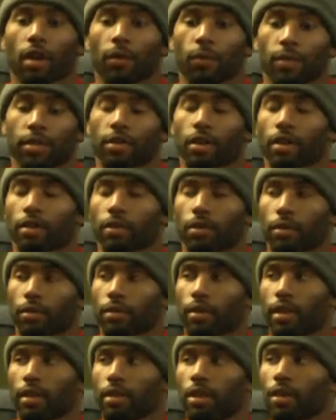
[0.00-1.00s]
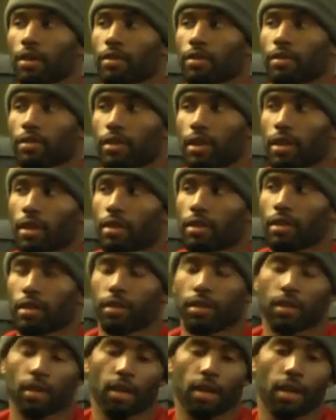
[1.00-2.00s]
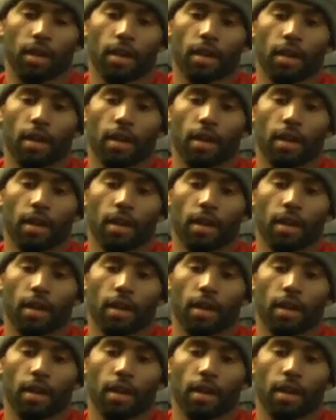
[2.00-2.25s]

started the whole thing, they'll understand. And